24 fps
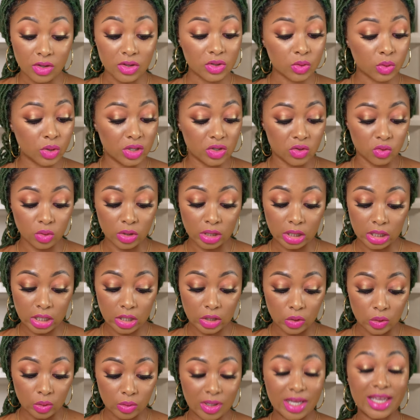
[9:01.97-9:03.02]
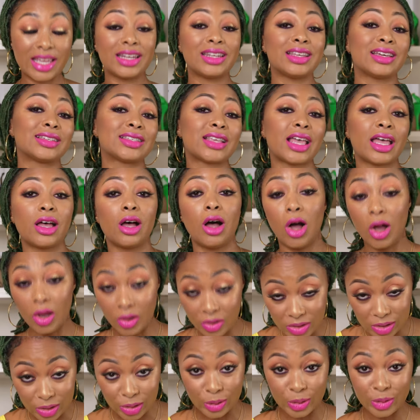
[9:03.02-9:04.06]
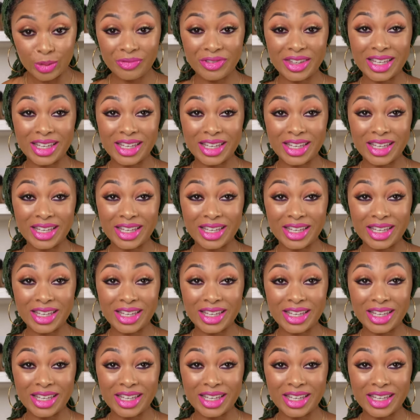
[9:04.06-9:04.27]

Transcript: This one is really cute. It does also,